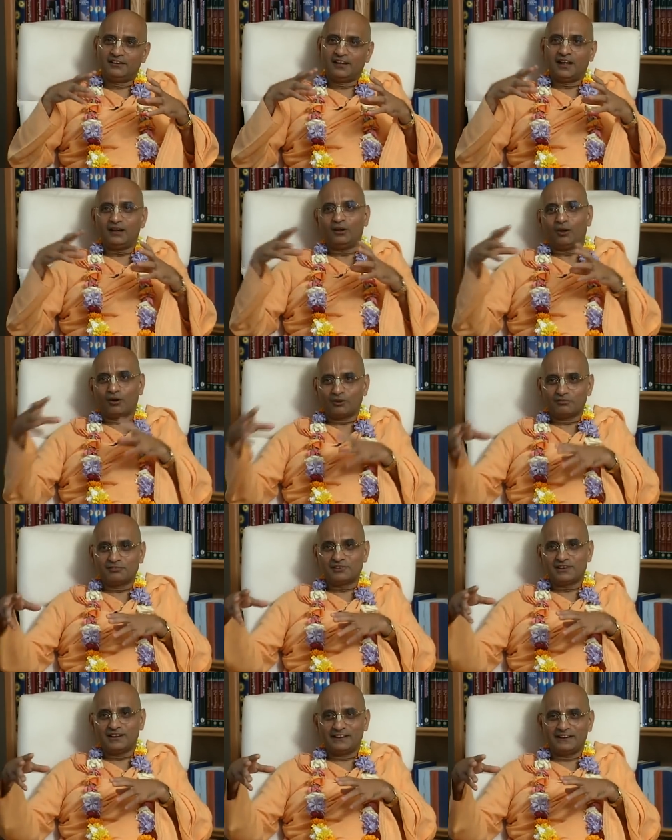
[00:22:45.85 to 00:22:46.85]
and lot of
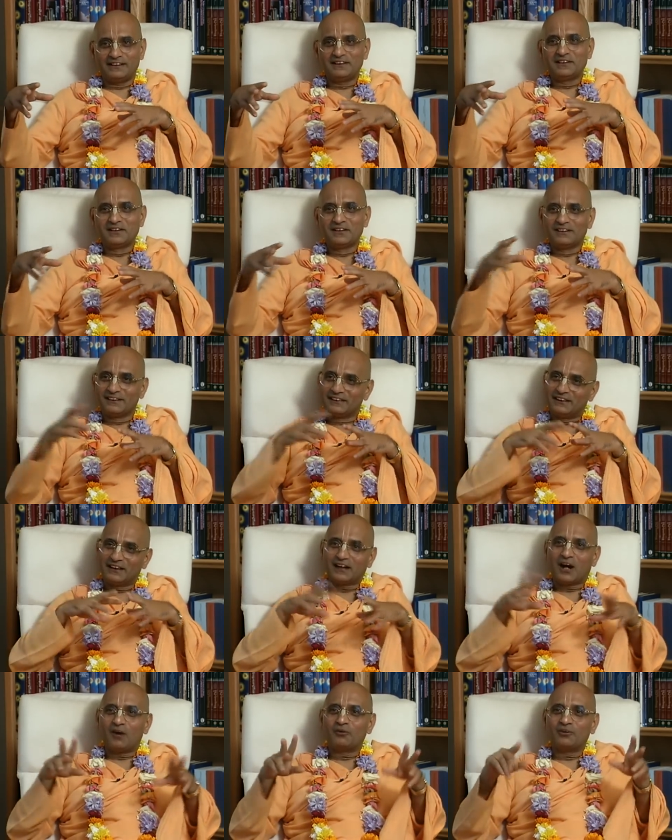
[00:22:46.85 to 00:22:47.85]
chili, they
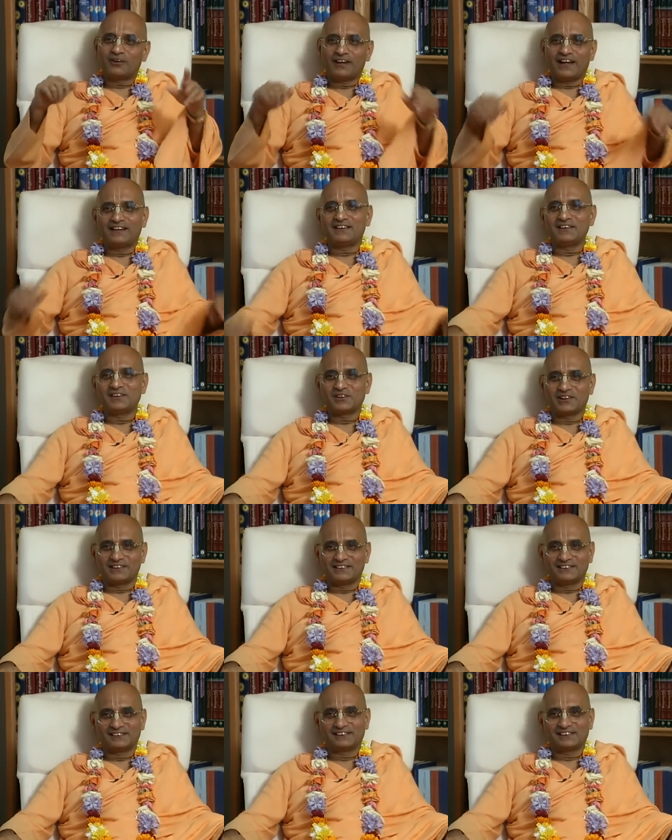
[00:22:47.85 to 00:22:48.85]
counteract each
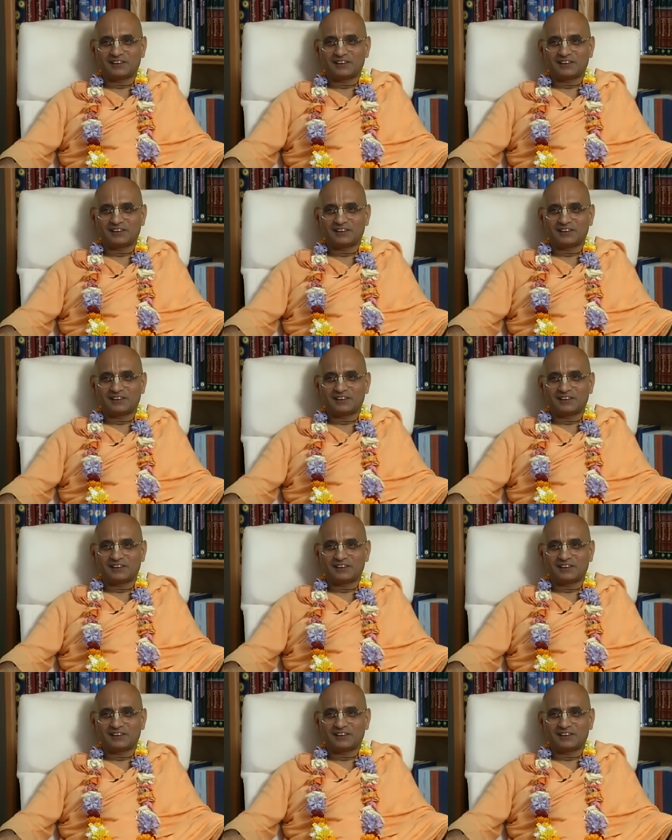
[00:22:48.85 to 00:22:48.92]
other's